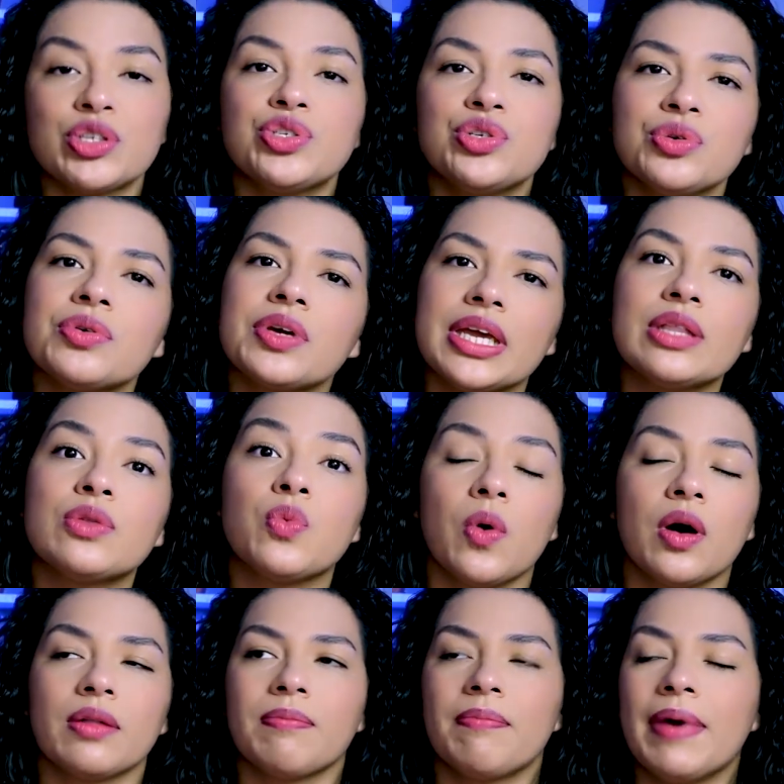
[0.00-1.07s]
two in
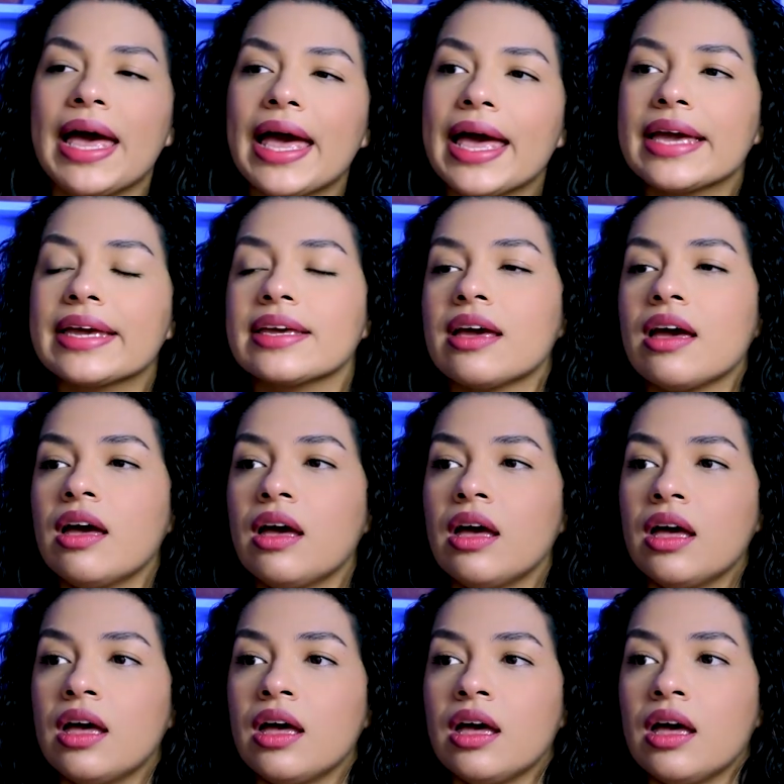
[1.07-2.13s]
one bag
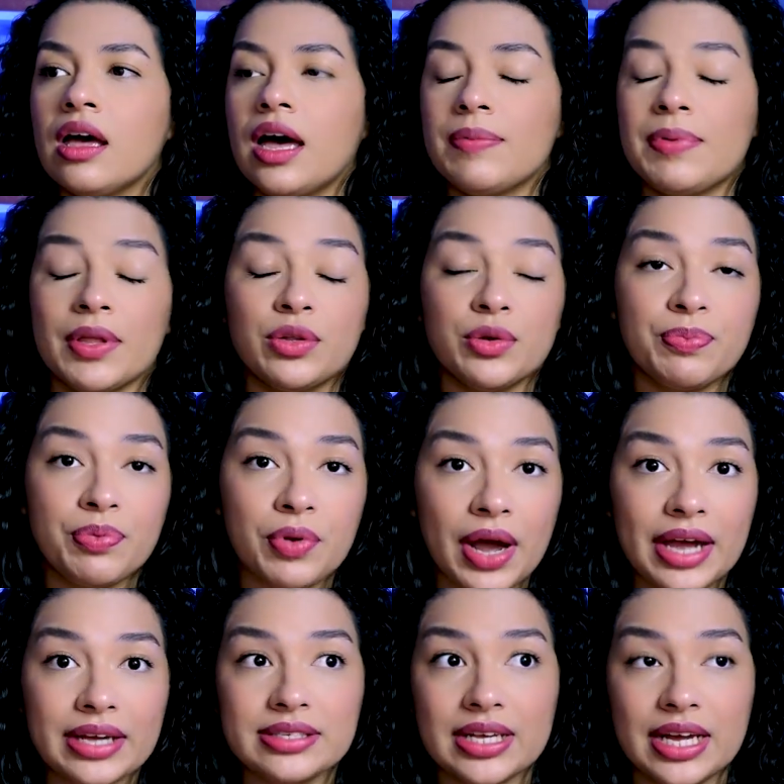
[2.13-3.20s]
about the
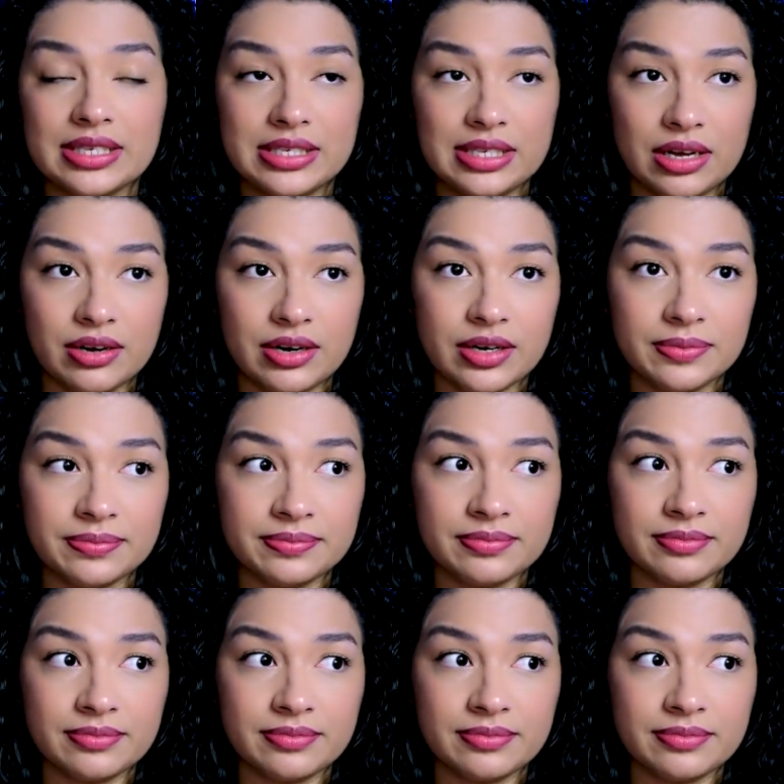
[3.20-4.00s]
price etc